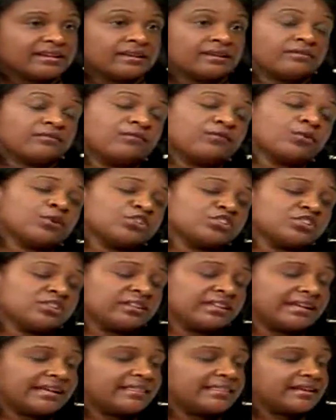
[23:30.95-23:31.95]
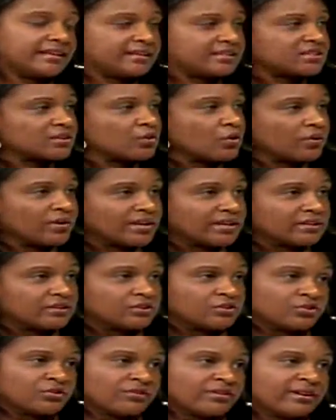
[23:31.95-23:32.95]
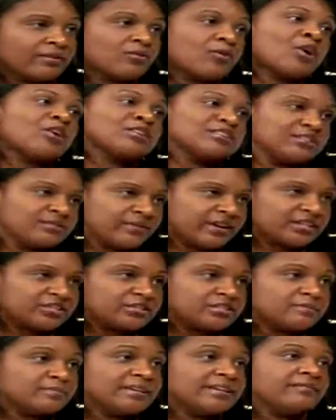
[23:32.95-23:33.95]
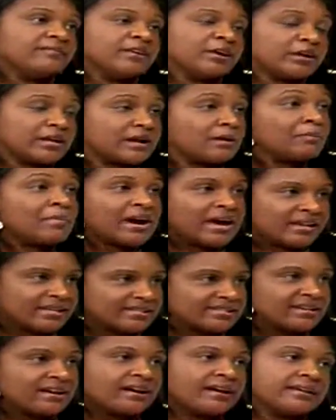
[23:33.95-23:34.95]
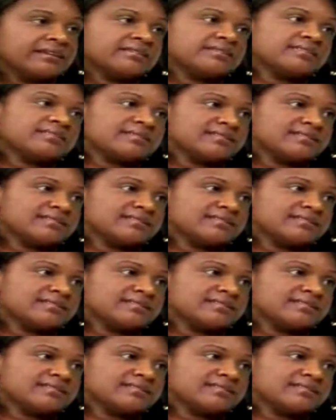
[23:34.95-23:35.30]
And unfortunately, I think it's going in the direct, wrong direction. It's being mm -hmm. very commoditized.